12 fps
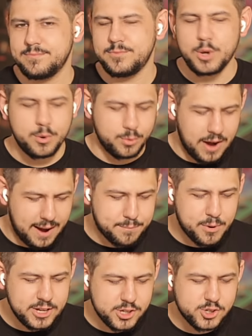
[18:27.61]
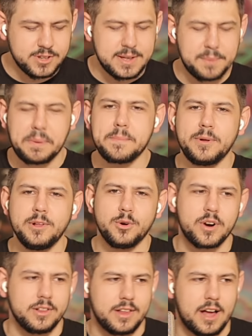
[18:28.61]
No, I'm pretty sure that people who
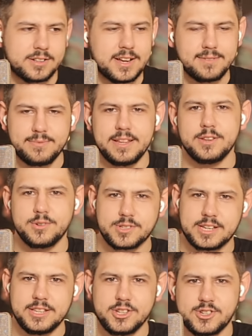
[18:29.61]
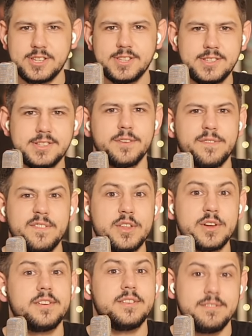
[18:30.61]
are locked up in those conditions,
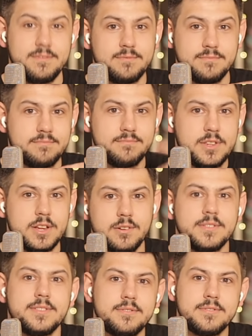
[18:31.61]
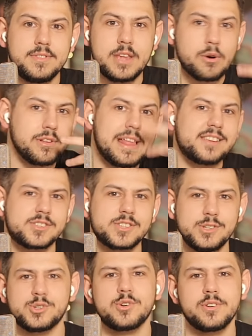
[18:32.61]
the you know, their last
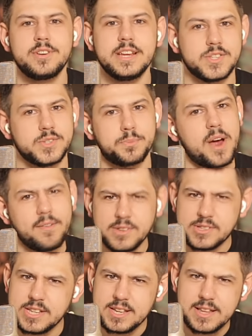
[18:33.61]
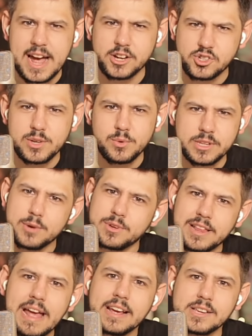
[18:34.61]
concern is privacy. Actually, what they
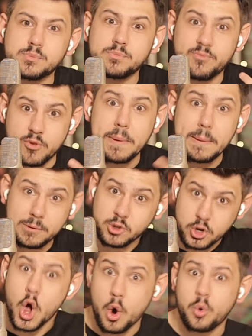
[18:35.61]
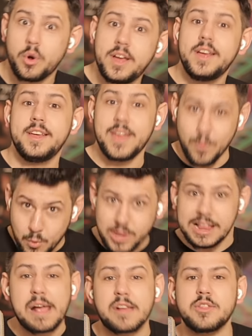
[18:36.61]
would like is for people to know. They
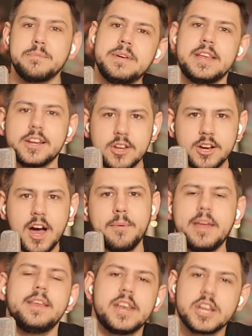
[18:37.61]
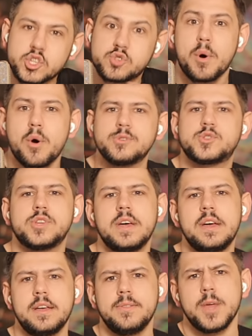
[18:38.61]
would like the media to come in and expose
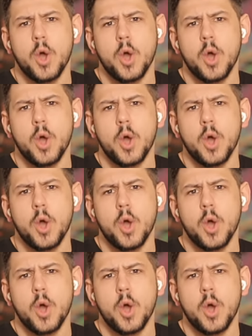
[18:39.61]
the